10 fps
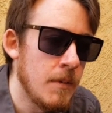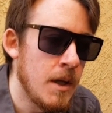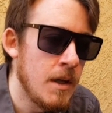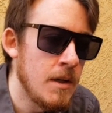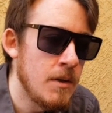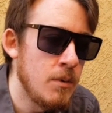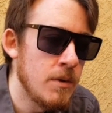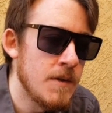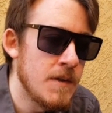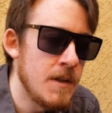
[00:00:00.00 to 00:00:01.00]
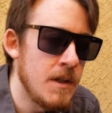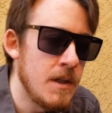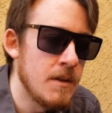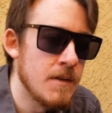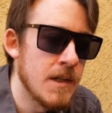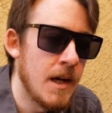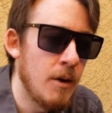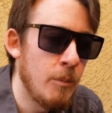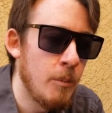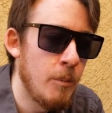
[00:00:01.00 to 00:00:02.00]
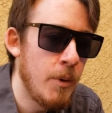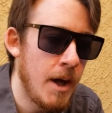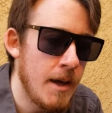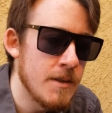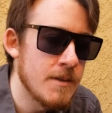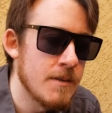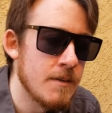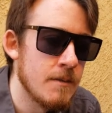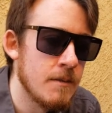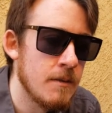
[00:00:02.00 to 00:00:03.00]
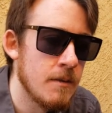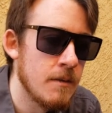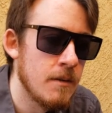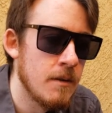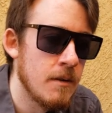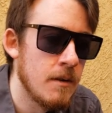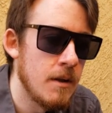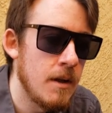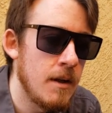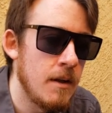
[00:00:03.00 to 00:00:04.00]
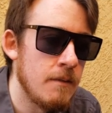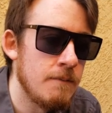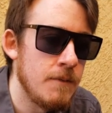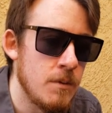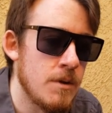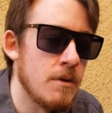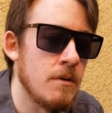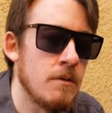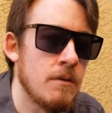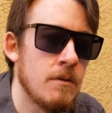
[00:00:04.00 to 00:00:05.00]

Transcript: And you would see the entire past and future